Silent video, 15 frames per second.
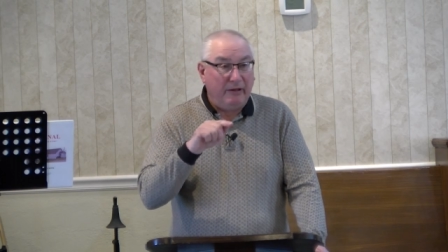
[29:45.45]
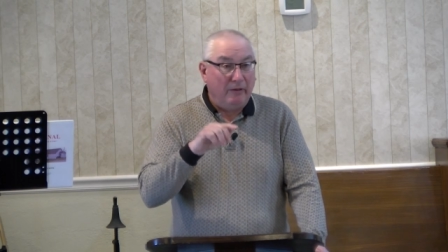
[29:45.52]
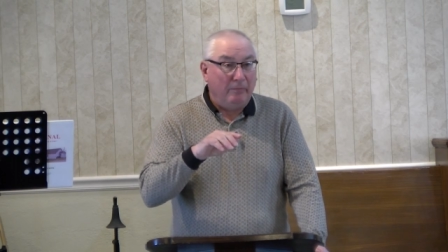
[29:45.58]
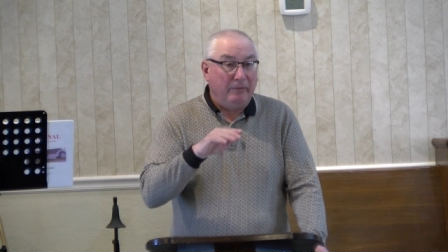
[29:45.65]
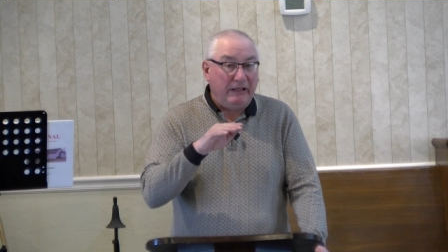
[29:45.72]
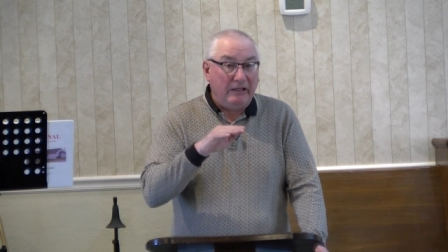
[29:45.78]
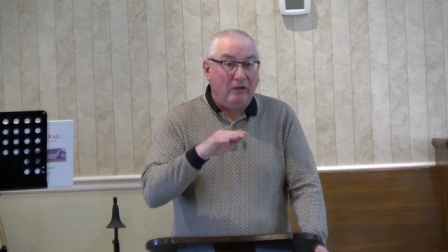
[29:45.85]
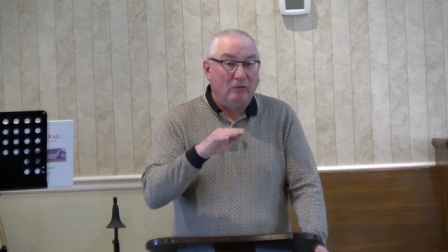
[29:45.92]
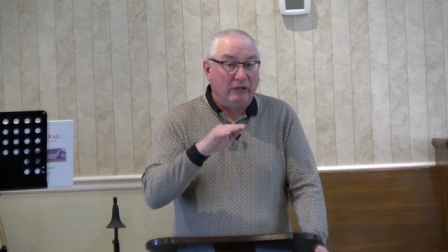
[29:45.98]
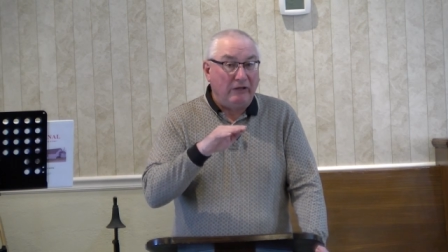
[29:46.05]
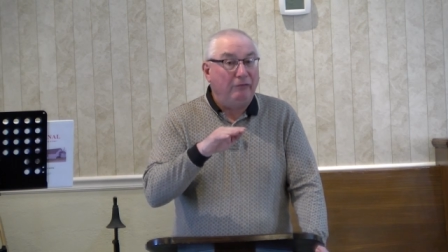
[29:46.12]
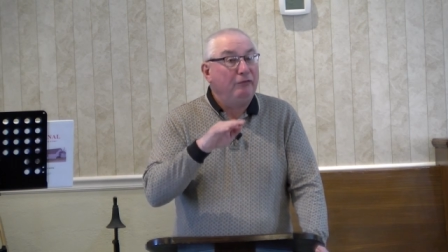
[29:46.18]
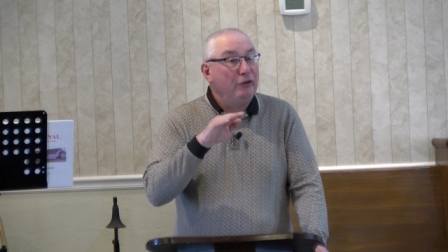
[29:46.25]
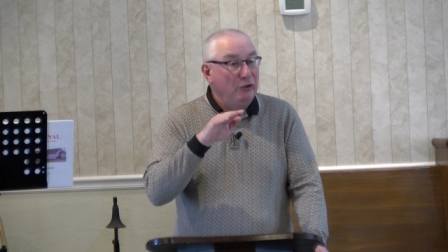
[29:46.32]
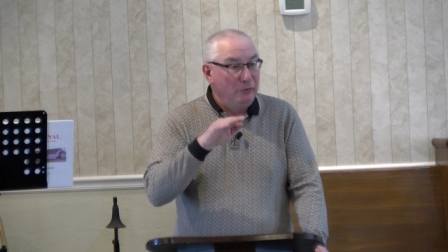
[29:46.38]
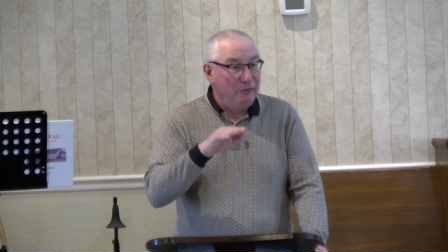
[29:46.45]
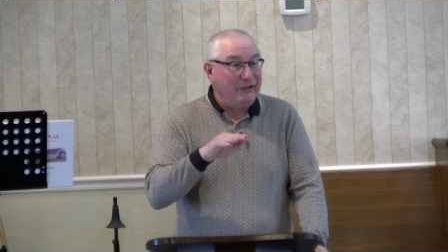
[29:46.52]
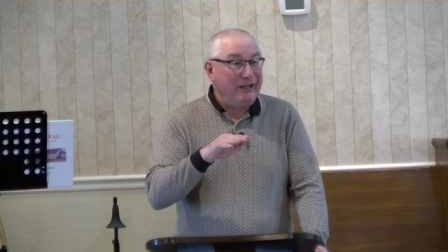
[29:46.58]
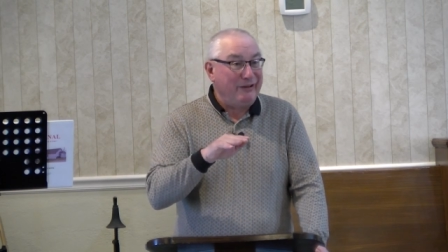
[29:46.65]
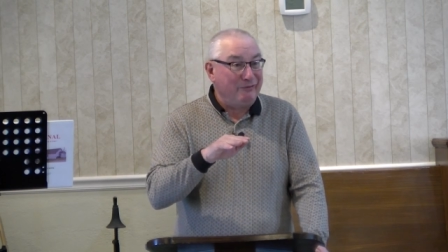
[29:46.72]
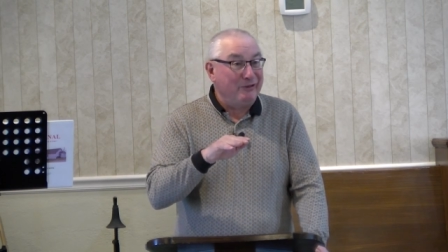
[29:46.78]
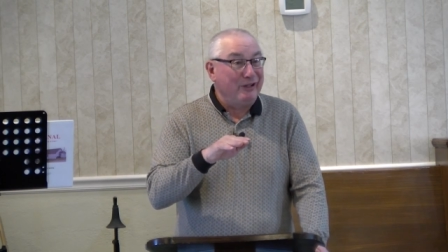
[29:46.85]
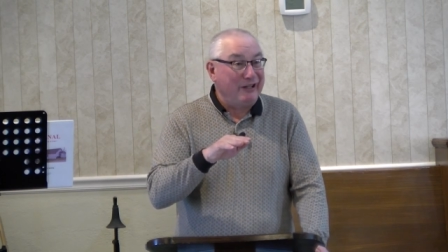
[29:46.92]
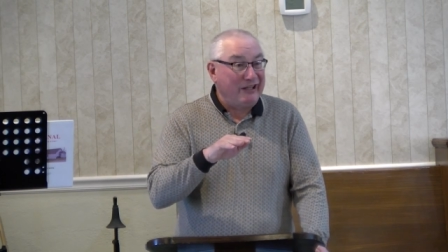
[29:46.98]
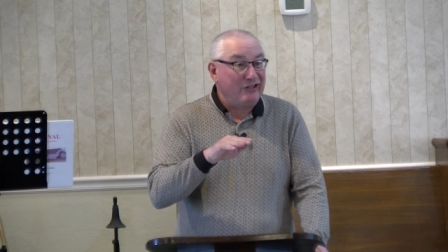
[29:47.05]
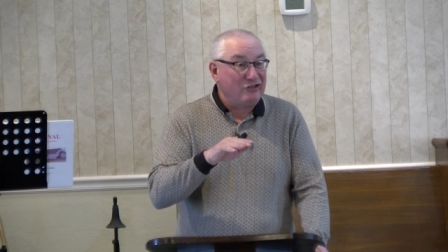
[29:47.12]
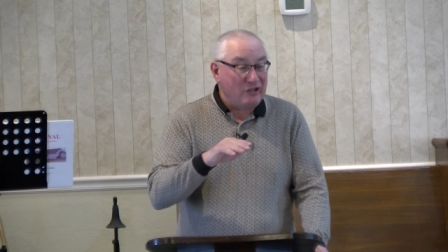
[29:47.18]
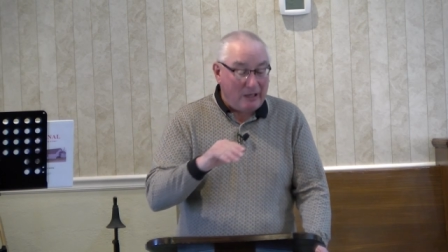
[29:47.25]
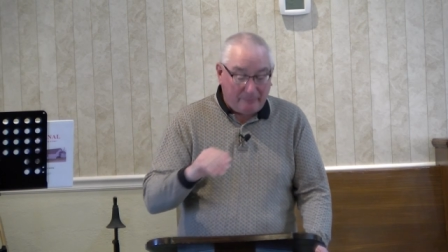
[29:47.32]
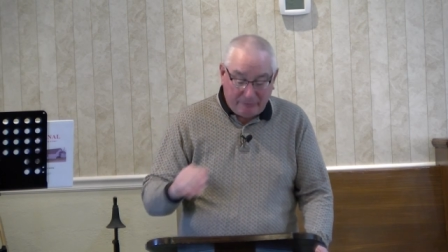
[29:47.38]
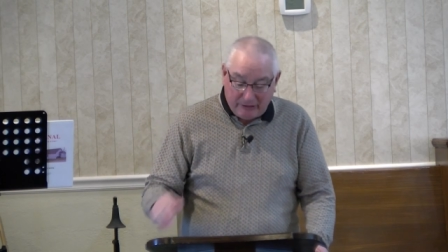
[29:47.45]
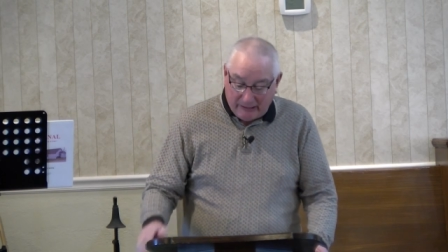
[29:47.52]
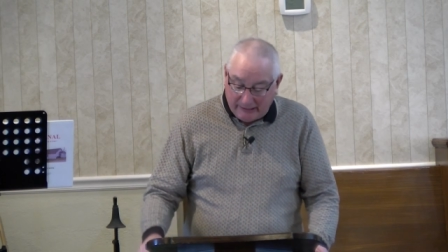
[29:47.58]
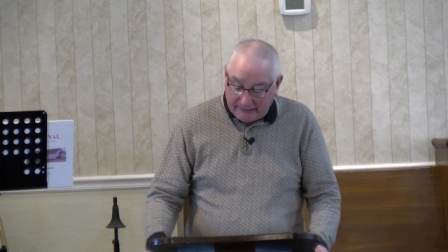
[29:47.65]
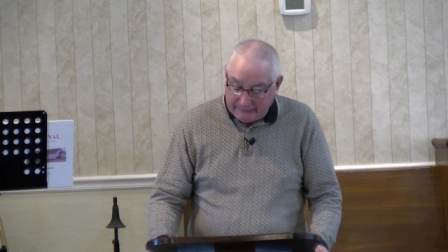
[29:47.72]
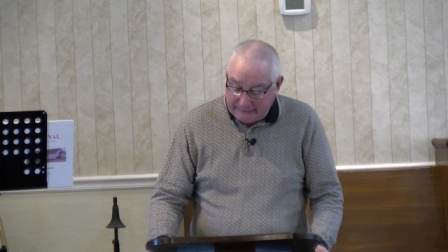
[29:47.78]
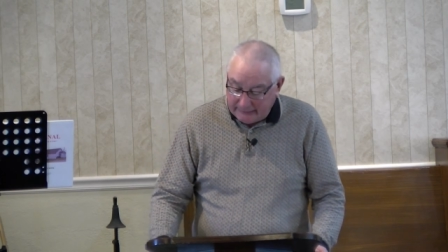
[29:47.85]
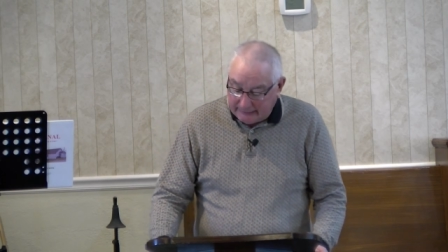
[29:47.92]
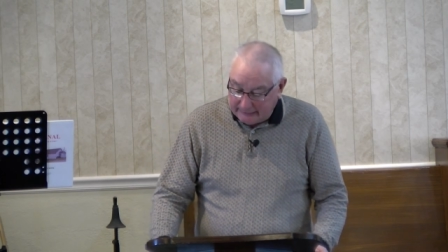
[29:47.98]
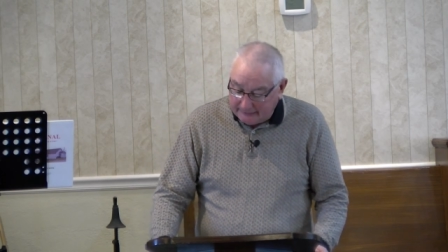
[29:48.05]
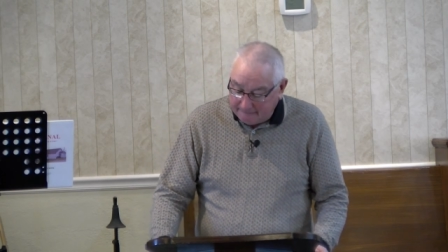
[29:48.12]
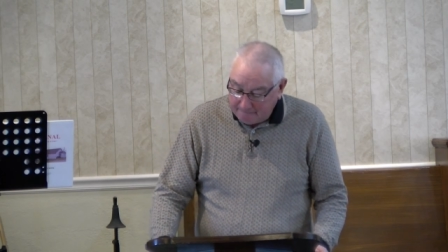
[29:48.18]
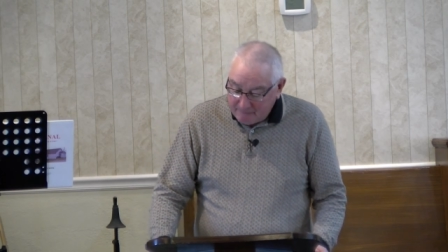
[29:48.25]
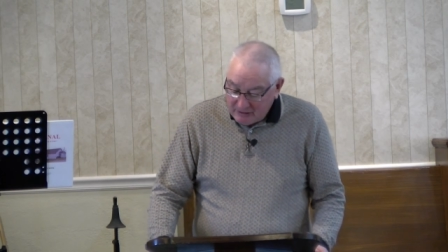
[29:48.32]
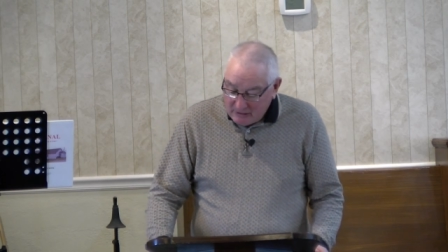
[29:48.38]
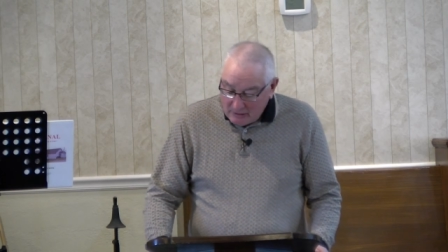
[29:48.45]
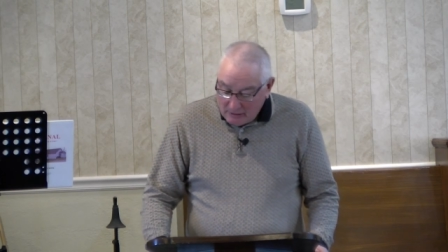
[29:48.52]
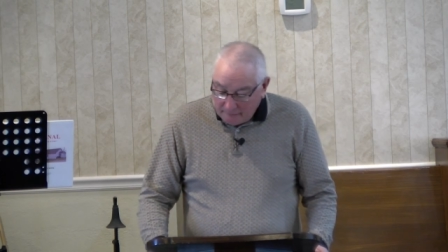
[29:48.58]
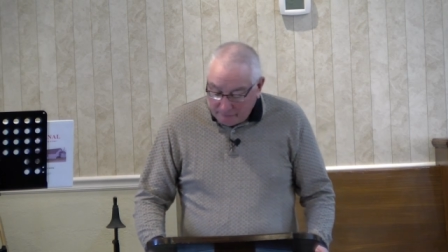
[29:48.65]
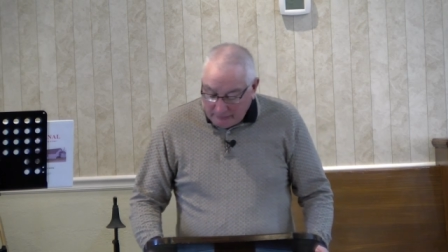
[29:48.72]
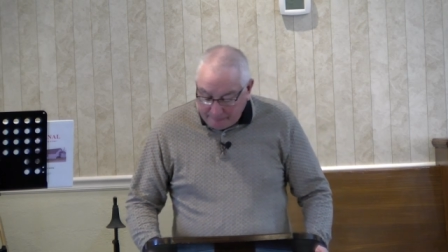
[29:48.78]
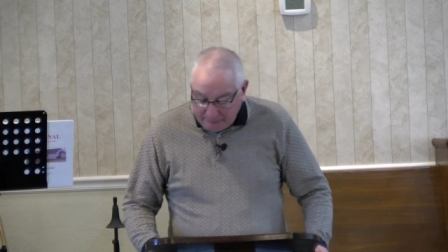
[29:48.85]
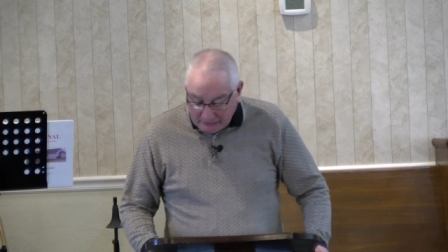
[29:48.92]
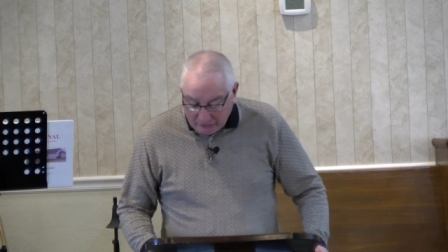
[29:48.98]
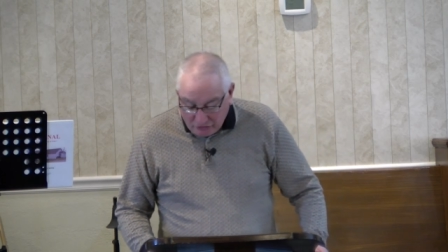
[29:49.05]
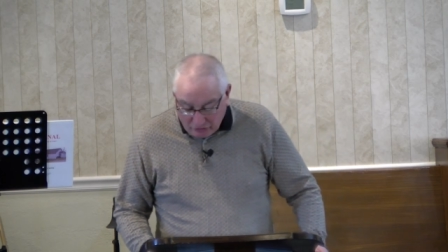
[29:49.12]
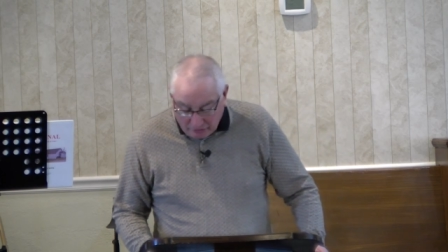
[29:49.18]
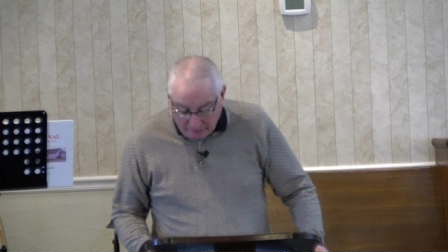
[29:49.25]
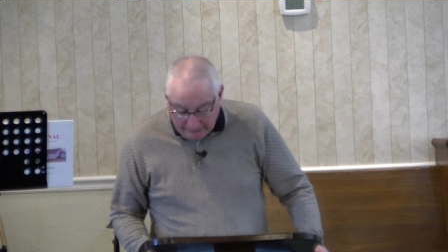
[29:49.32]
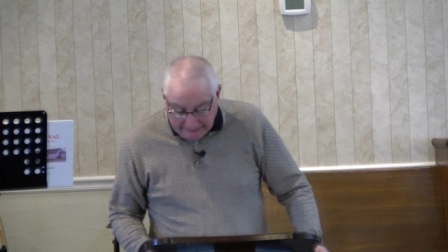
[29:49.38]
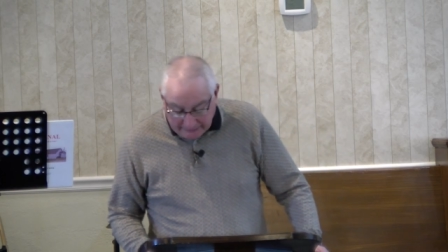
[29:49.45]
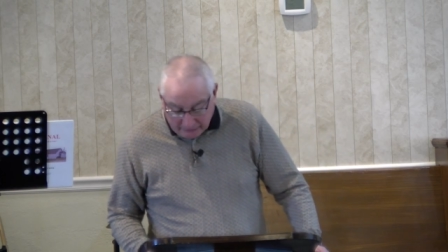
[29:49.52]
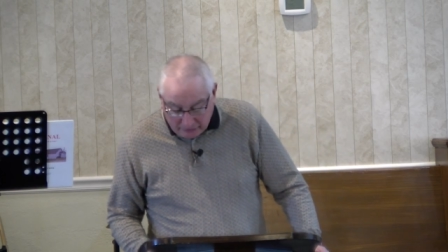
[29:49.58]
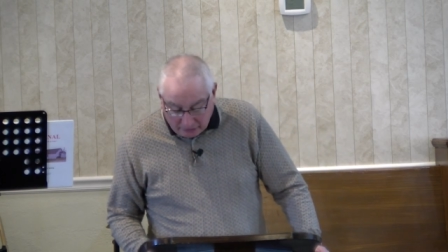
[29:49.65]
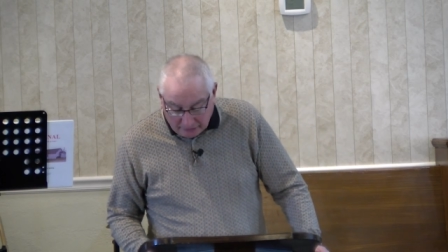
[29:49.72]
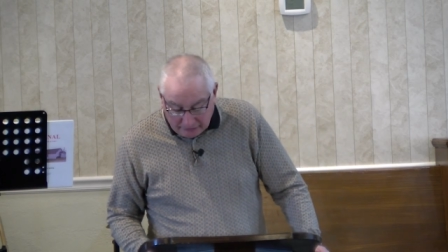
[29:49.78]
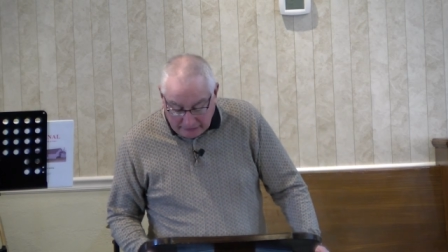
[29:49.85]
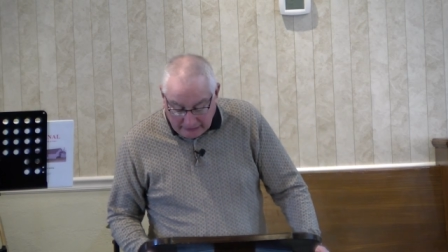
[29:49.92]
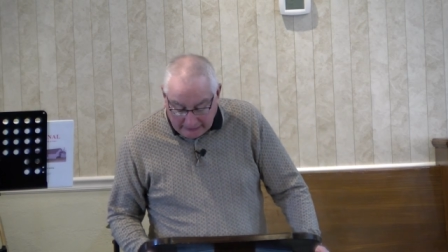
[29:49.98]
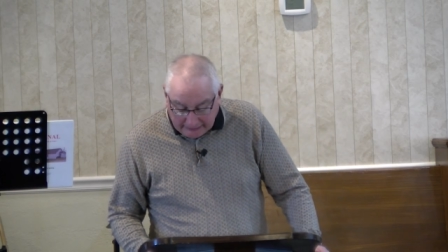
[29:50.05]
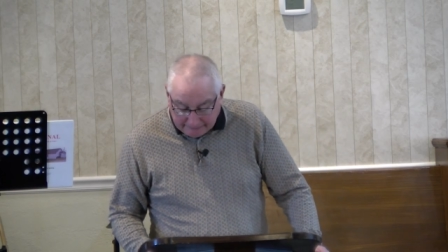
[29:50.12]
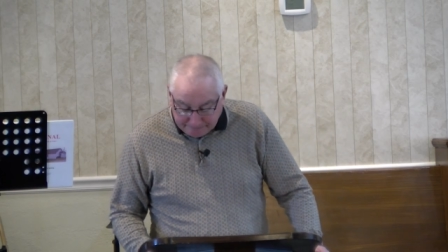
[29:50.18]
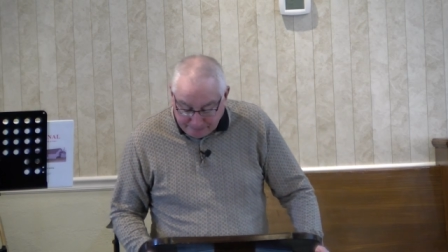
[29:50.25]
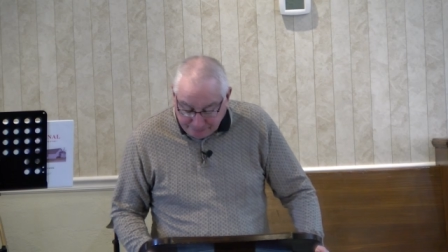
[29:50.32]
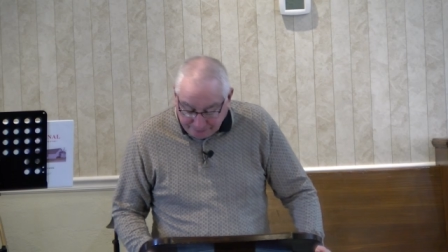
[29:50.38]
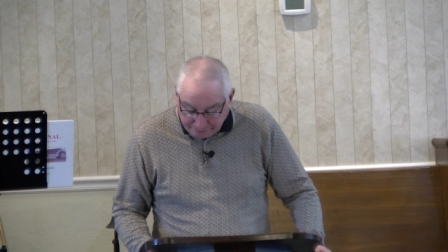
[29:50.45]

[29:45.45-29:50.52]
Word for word: there'll be only few that will accept that there. Philippians 3 and 13.